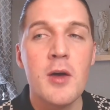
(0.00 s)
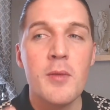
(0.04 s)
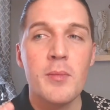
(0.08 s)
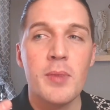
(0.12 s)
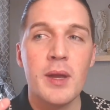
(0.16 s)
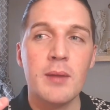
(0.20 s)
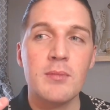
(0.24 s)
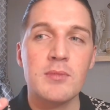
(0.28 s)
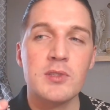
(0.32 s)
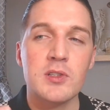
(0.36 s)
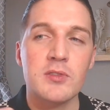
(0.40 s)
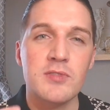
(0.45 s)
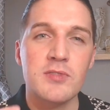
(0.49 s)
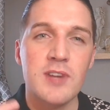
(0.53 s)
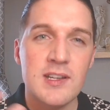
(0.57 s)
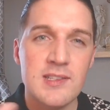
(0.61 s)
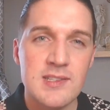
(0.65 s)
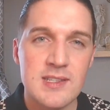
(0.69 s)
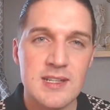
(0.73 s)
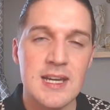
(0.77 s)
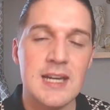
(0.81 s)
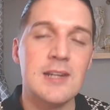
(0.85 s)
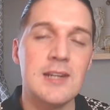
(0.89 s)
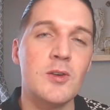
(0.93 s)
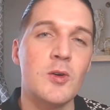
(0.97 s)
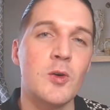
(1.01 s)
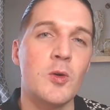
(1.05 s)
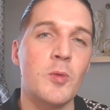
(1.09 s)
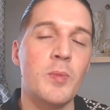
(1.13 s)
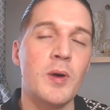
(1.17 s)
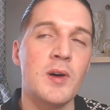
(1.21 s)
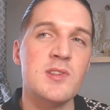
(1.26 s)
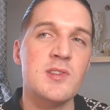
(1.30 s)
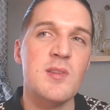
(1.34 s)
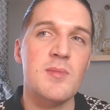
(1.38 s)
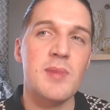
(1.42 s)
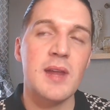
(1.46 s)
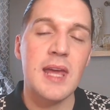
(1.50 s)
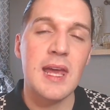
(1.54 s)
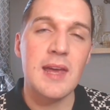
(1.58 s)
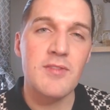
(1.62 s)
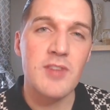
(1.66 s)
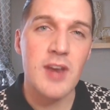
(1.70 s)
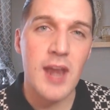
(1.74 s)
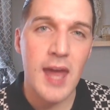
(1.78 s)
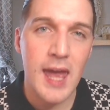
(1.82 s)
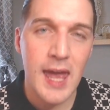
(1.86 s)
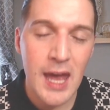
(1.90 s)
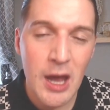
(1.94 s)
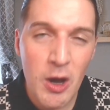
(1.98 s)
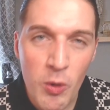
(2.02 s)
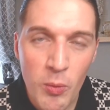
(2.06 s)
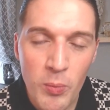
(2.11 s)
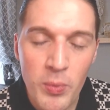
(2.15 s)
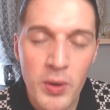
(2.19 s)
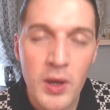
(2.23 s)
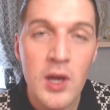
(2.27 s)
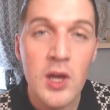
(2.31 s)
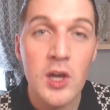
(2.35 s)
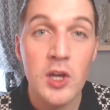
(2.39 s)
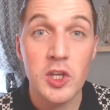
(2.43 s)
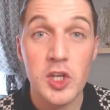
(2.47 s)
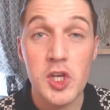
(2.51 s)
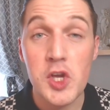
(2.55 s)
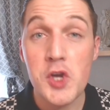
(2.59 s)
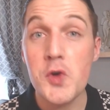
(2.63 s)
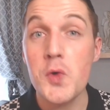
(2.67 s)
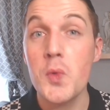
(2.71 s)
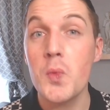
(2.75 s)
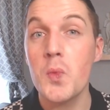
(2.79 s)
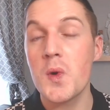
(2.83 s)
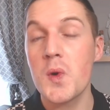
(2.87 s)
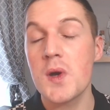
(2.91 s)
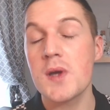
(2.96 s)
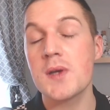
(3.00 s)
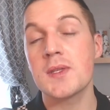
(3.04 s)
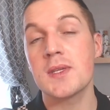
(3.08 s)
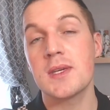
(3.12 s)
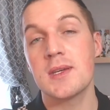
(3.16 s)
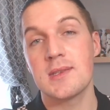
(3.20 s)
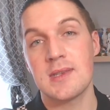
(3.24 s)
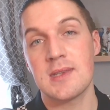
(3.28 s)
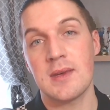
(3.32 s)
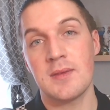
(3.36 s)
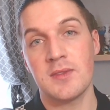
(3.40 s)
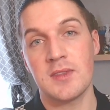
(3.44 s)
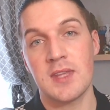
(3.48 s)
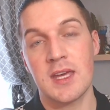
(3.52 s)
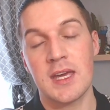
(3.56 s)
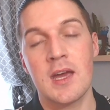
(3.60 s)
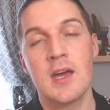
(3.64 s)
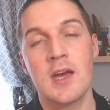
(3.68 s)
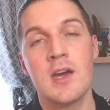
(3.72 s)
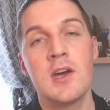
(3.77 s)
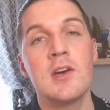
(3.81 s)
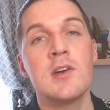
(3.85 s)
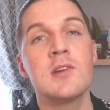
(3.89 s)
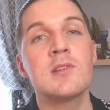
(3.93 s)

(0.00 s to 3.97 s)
been able to resonate or possibly even help you with something.